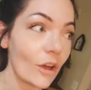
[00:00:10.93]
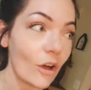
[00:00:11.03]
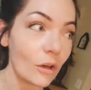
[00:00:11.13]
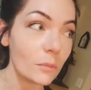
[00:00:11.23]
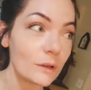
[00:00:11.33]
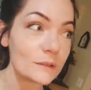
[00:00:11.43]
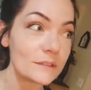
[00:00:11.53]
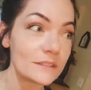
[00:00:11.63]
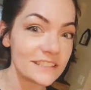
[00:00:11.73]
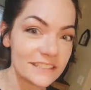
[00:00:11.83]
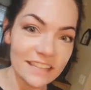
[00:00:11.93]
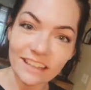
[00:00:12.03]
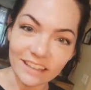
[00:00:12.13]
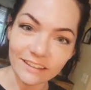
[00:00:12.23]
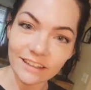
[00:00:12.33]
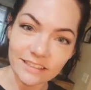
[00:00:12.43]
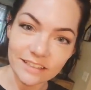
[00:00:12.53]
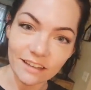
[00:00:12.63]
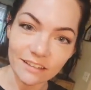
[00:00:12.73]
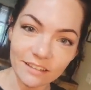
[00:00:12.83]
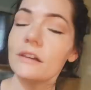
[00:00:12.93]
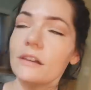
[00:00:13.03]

almost sticky, they said.